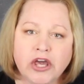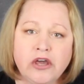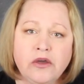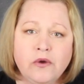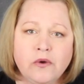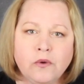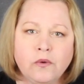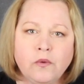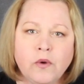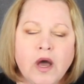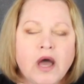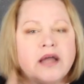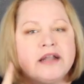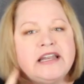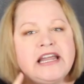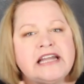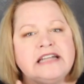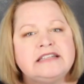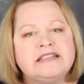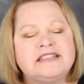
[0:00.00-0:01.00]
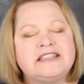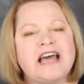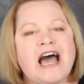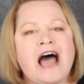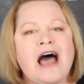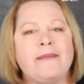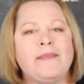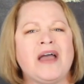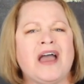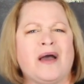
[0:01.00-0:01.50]
You need to
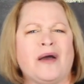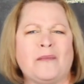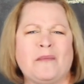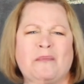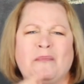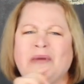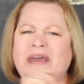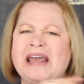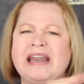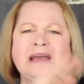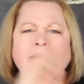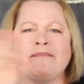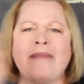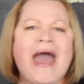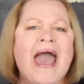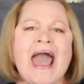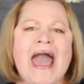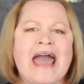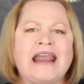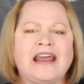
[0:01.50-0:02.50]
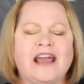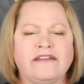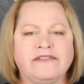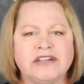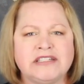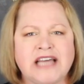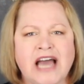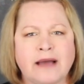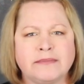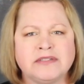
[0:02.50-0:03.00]
stop getting mad
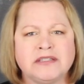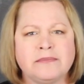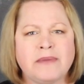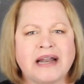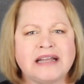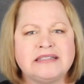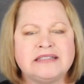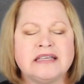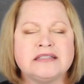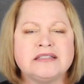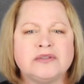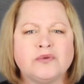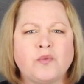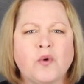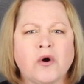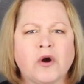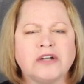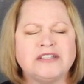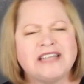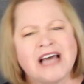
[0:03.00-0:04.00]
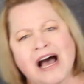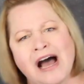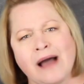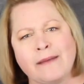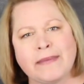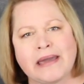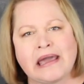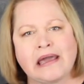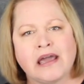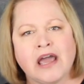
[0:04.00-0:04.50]
every time somebody says the word
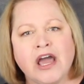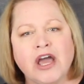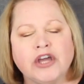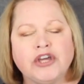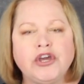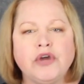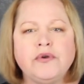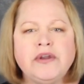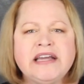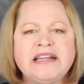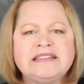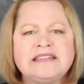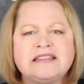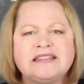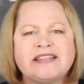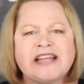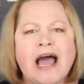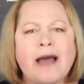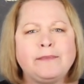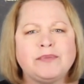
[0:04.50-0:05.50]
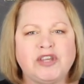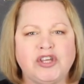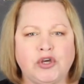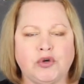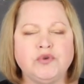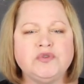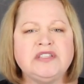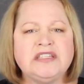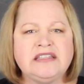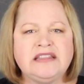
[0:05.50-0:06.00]
Tommy. You need to stop
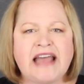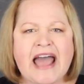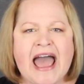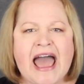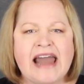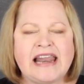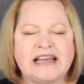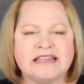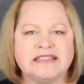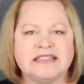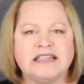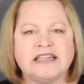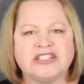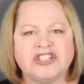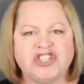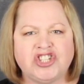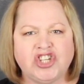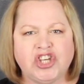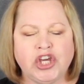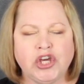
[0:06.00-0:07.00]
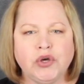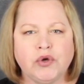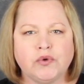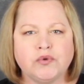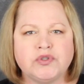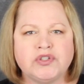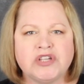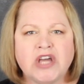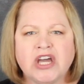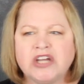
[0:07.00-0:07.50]
using that as an
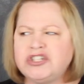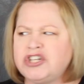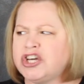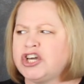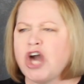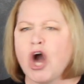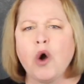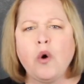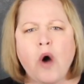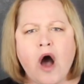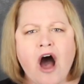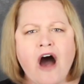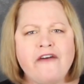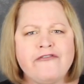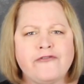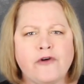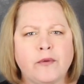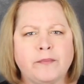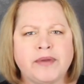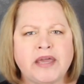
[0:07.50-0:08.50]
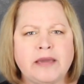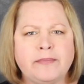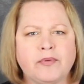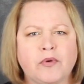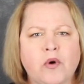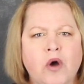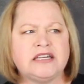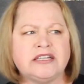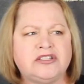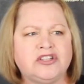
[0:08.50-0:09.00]
excuse to go off on
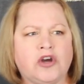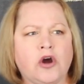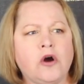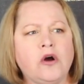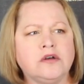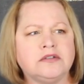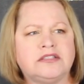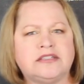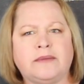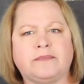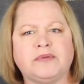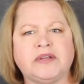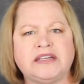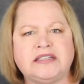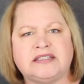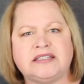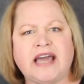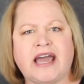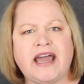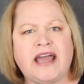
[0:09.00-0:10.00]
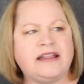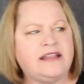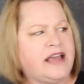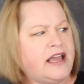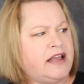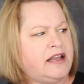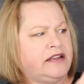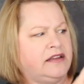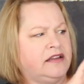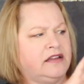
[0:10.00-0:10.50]
people. This girl simply said
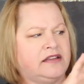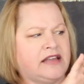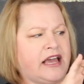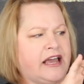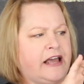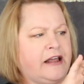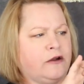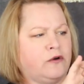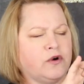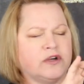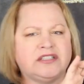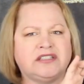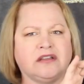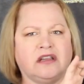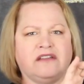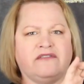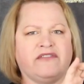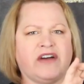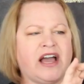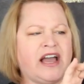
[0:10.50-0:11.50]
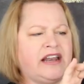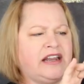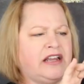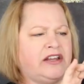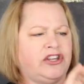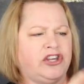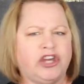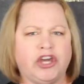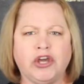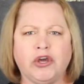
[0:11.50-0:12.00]
that, that Chrystal
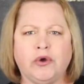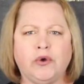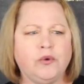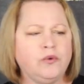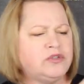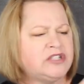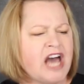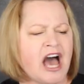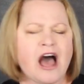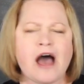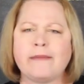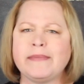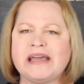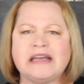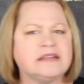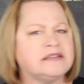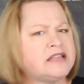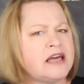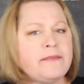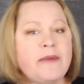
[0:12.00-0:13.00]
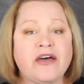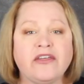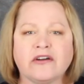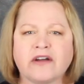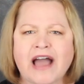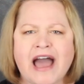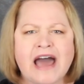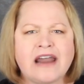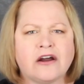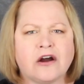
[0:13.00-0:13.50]
invited you, Tommy, and some
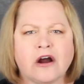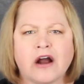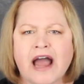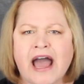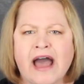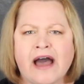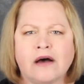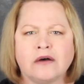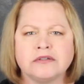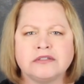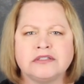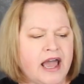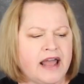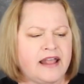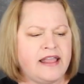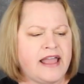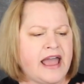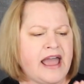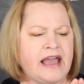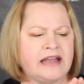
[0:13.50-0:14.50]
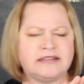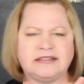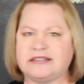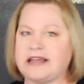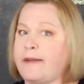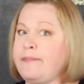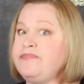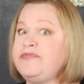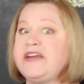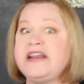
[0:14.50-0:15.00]
other guy to her house and that
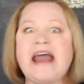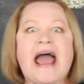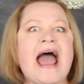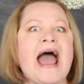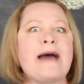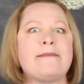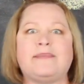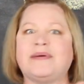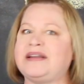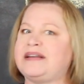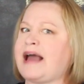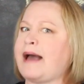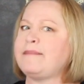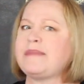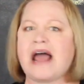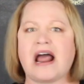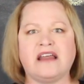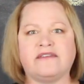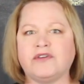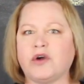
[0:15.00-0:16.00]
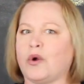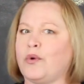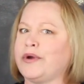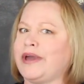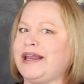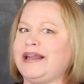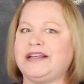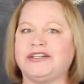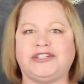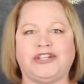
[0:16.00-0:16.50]
something happened, I'm not even
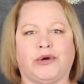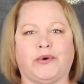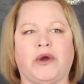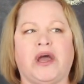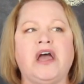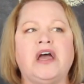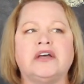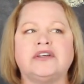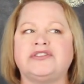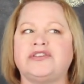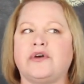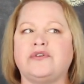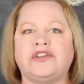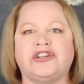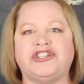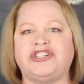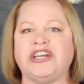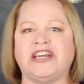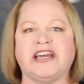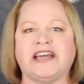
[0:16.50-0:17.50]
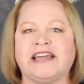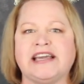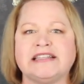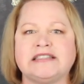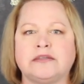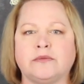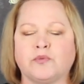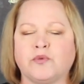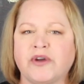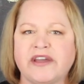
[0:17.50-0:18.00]
going to get into it, so that she could
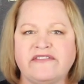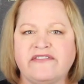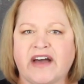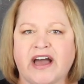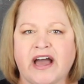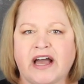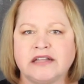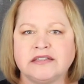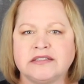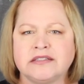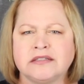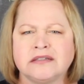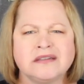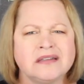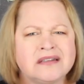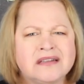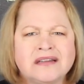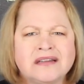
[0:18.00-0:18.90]
get some revines.